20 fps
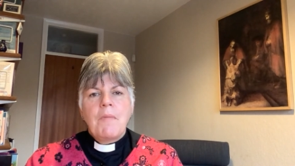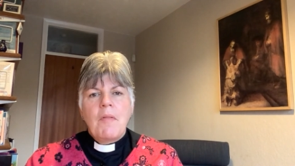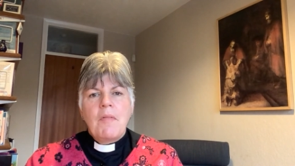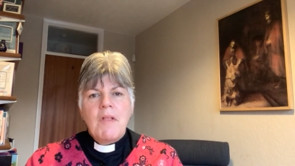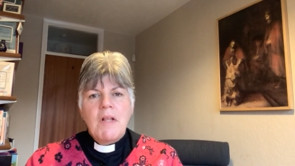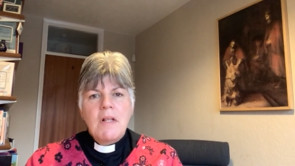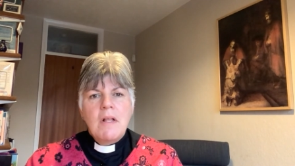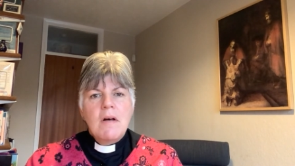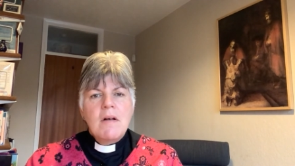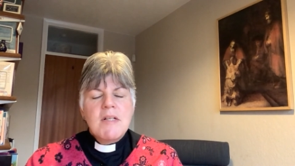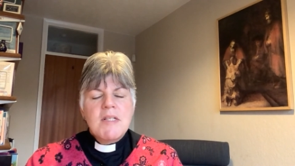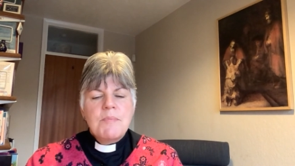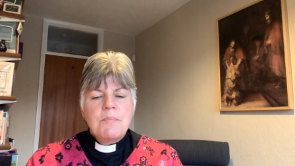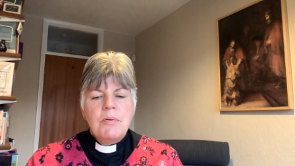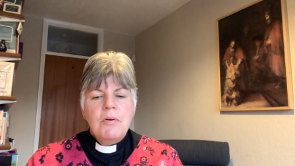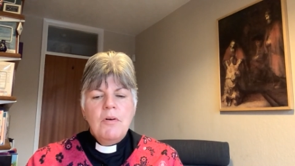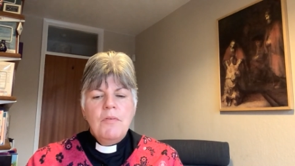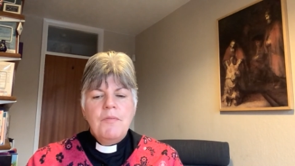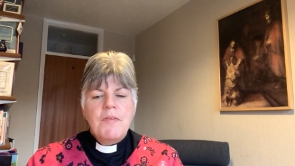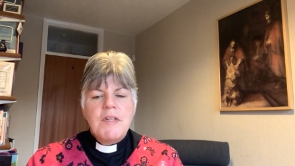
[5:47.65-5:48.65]
The last
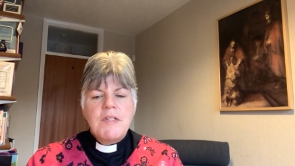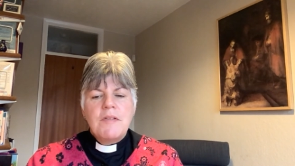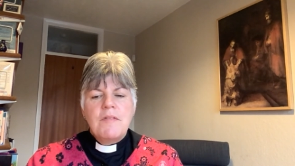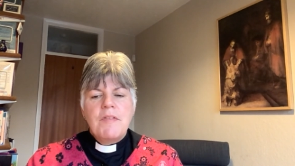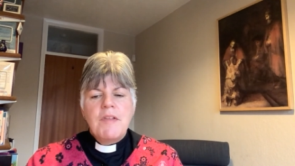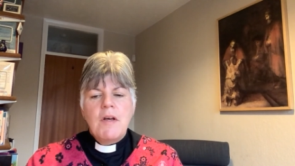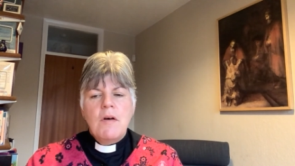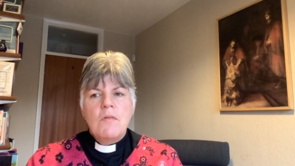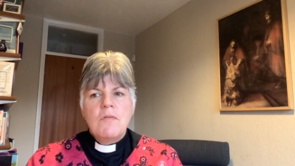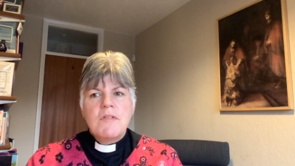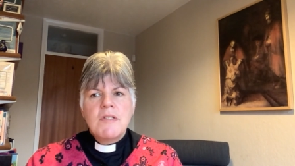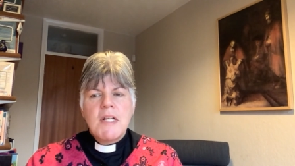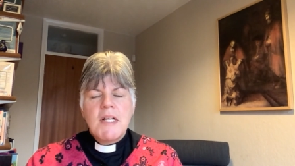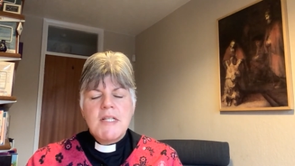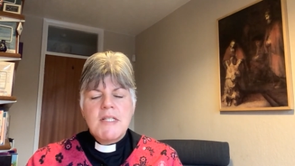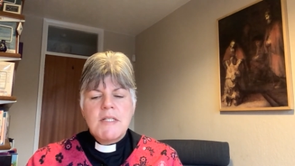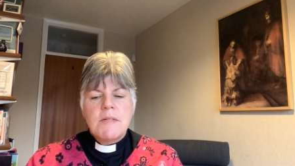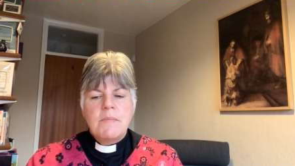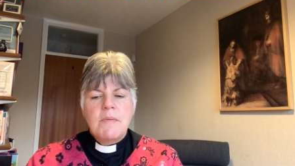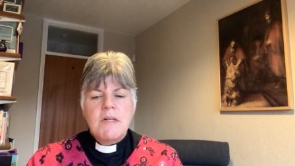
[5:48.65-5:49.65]
prophet of the Old
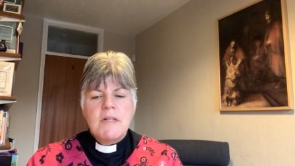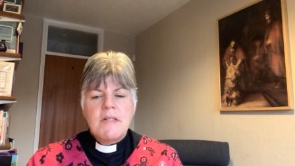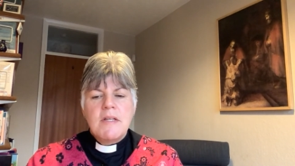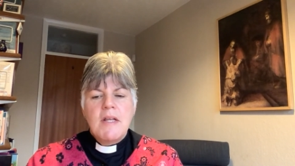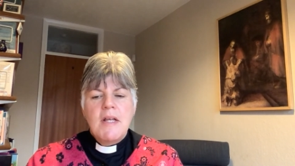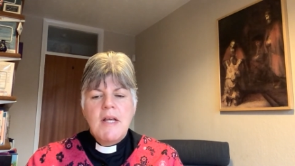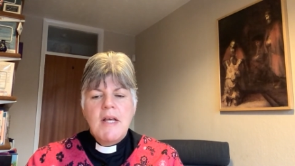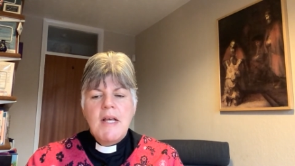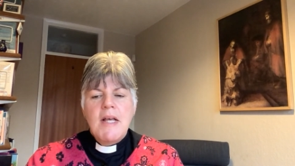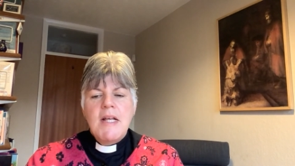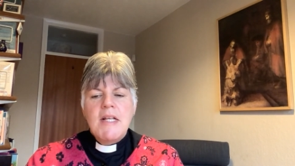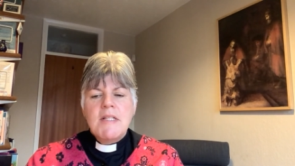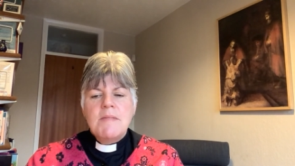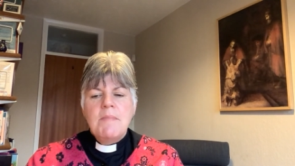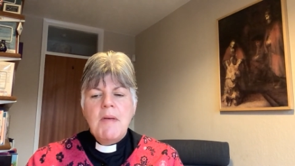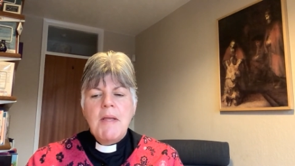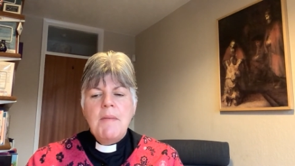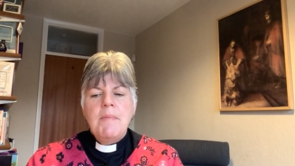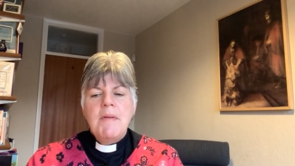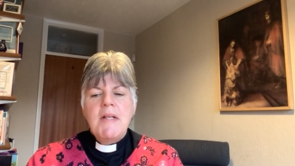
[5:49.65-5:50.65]
Testament is
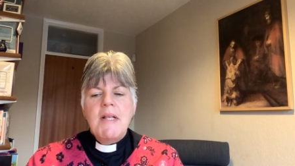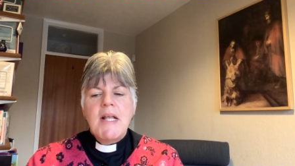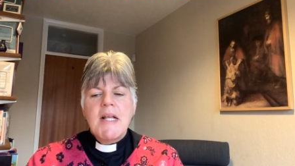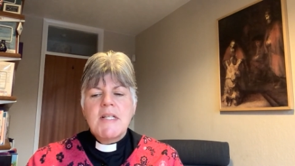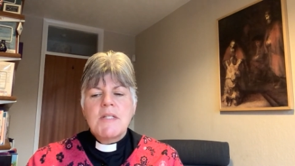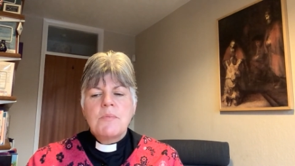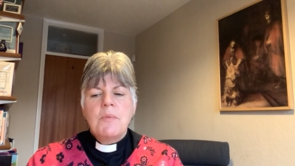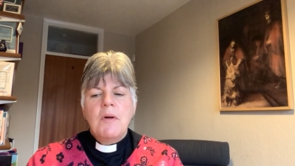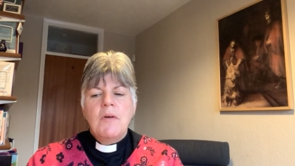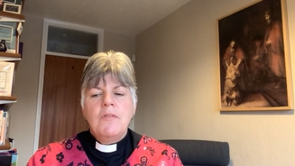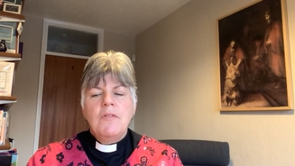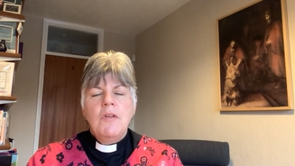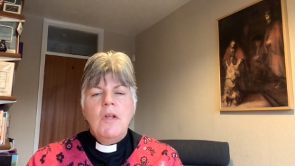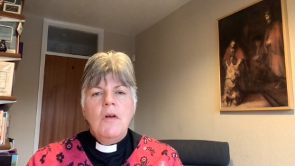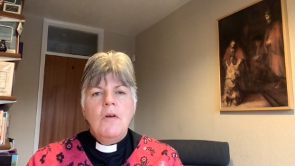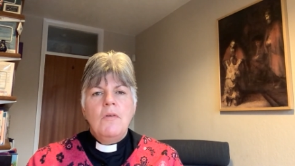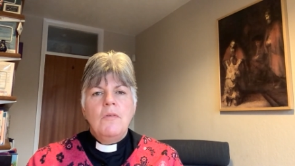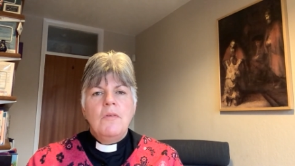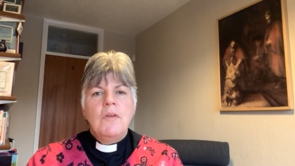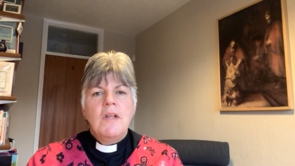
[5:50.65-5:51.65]
maybe less well
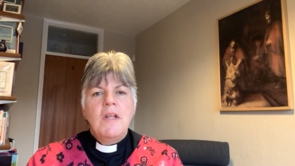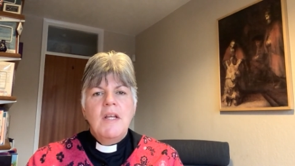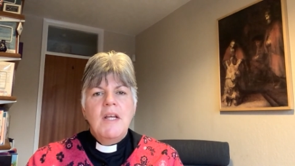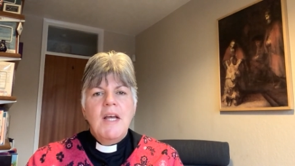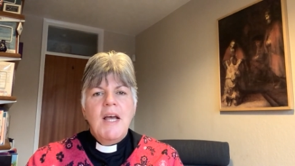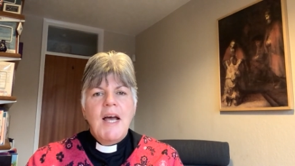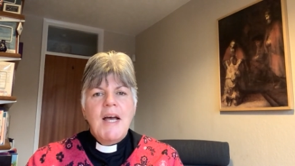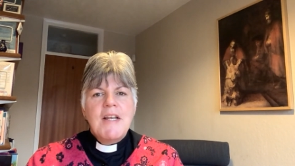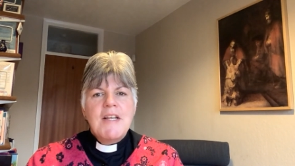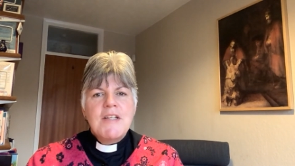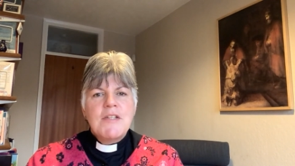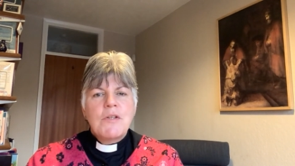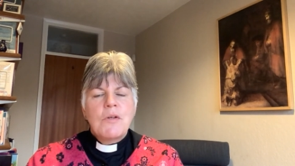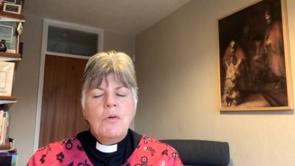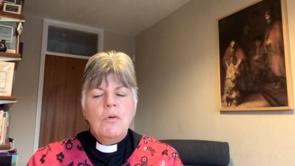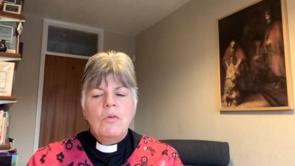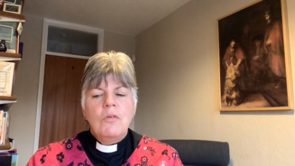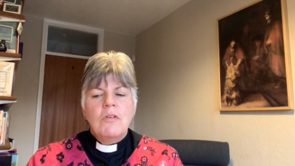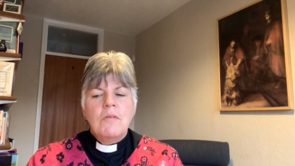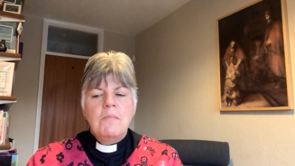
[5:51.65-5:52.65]
known and is
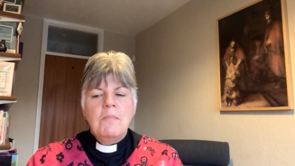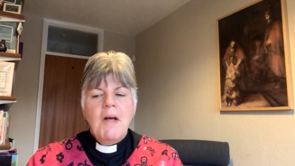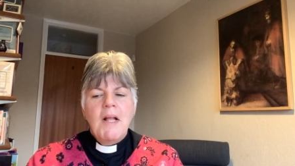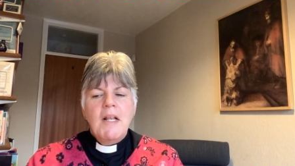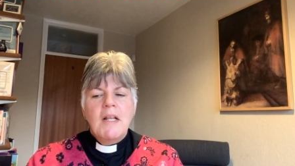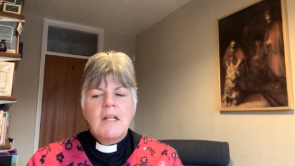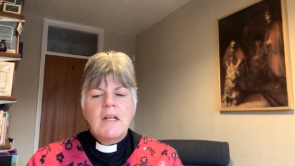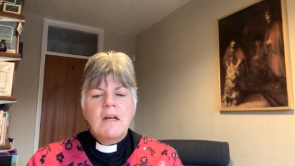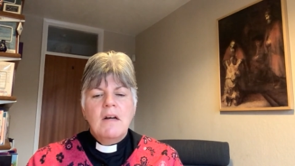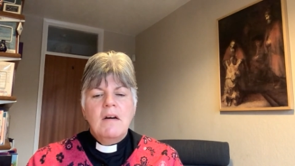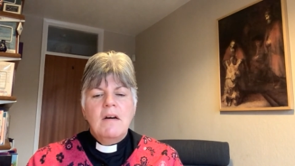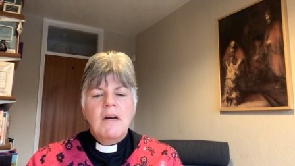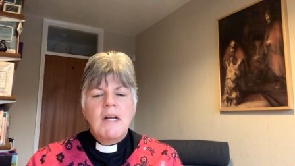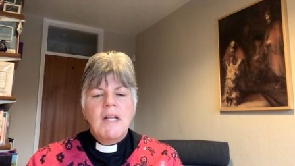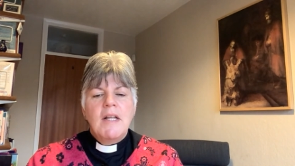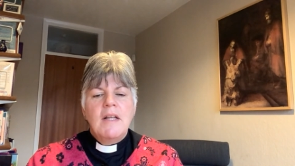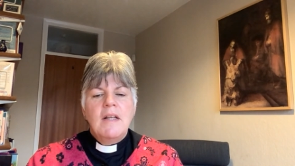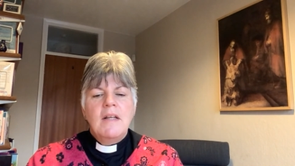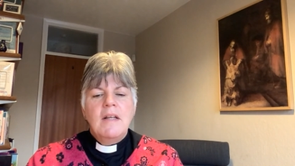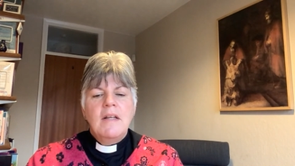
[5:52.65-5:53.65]
called
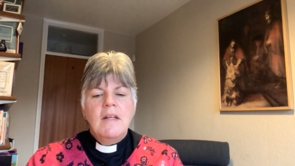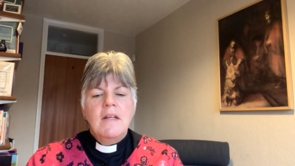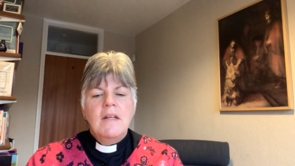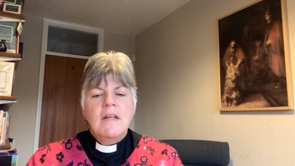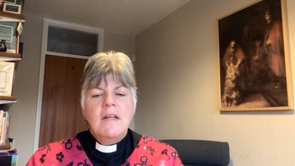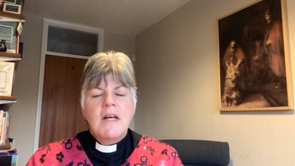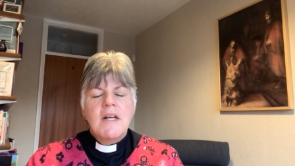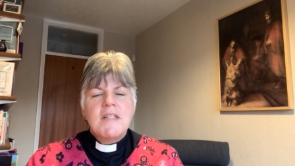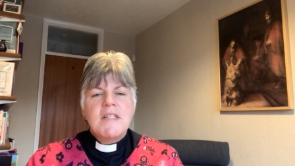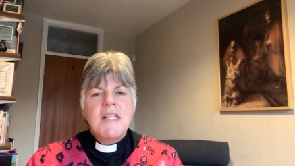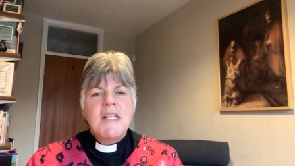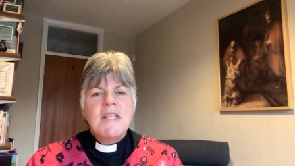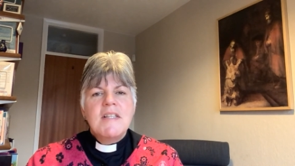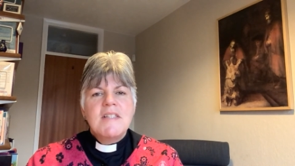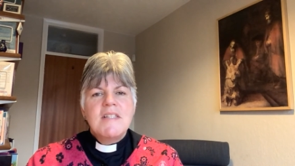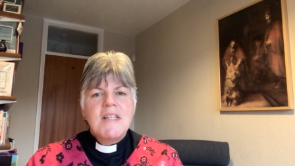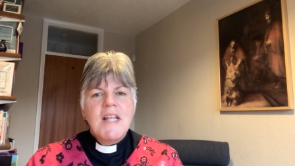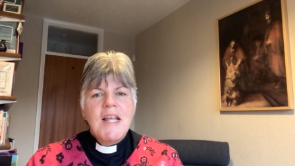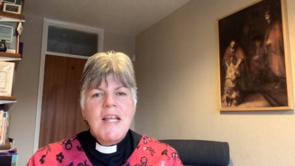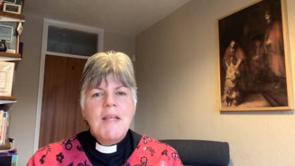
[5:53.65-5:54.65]
Malachi, and
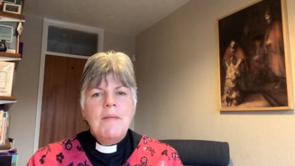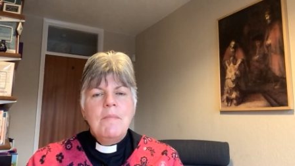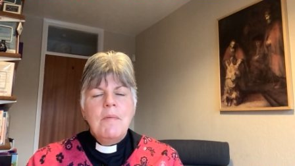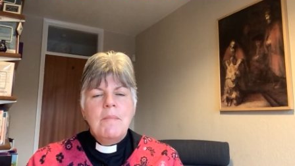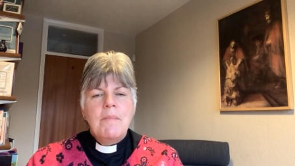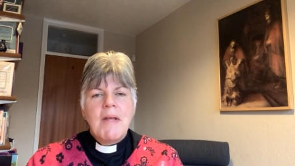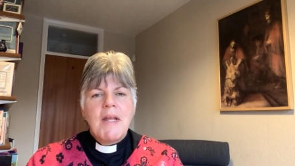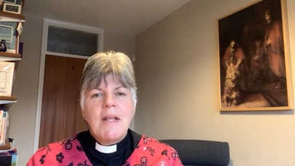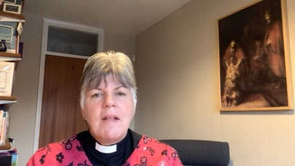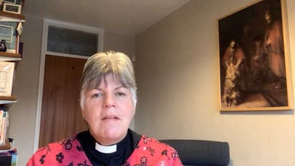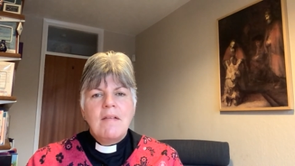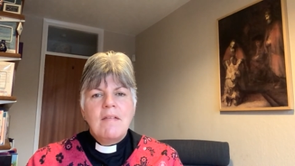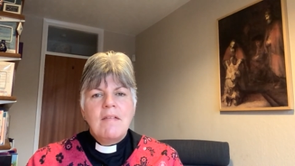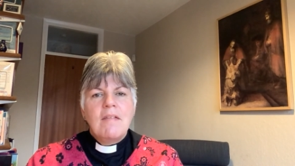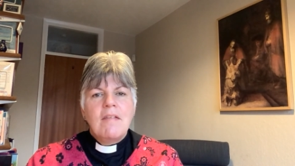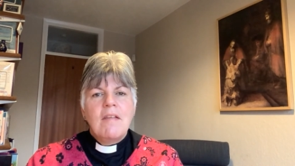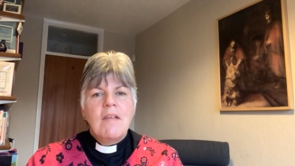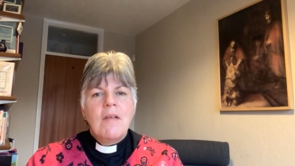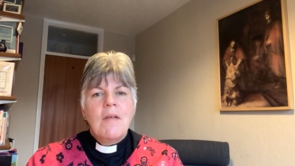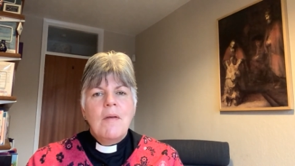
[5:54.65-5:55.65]
his name
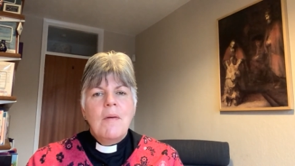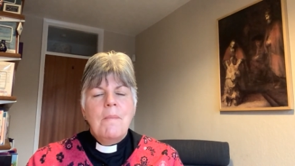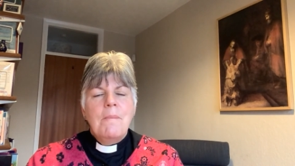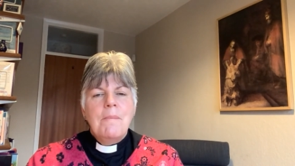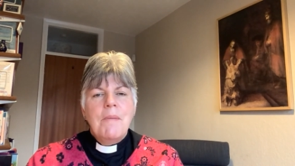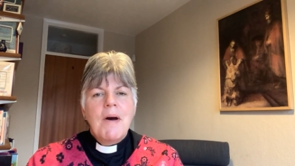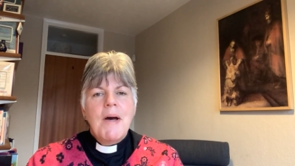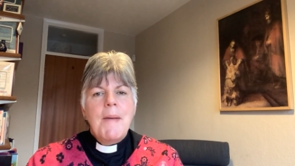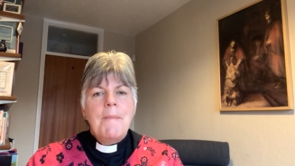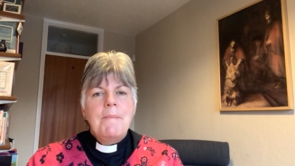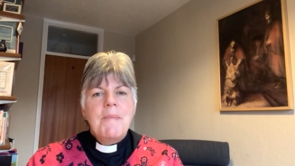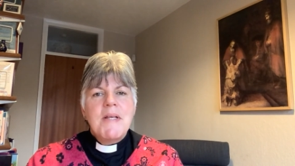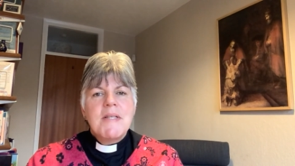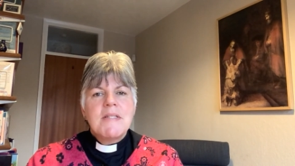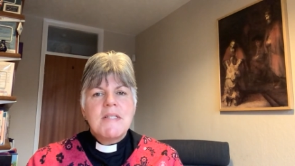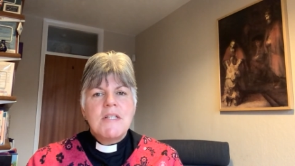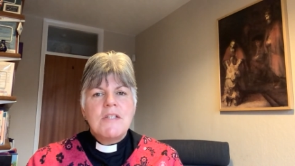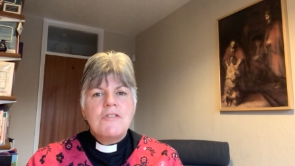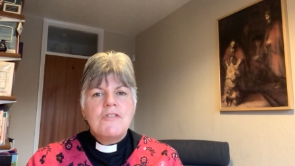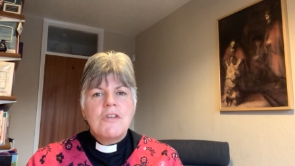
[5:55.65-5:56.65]
means my
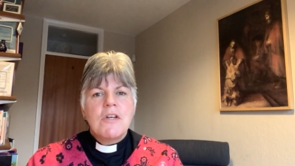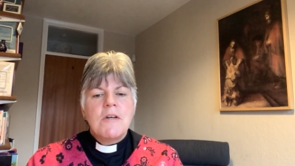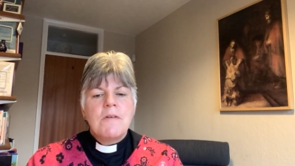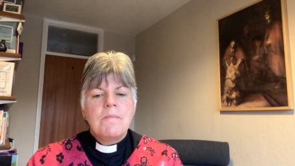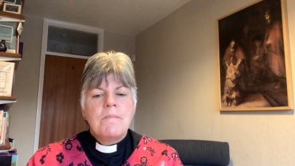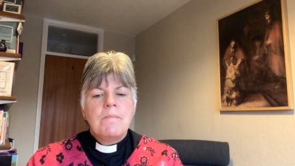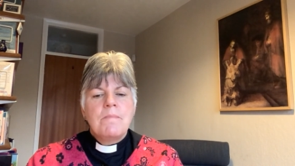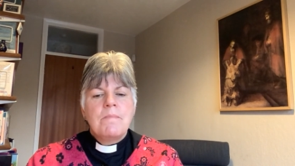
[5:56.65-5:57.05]
messenger.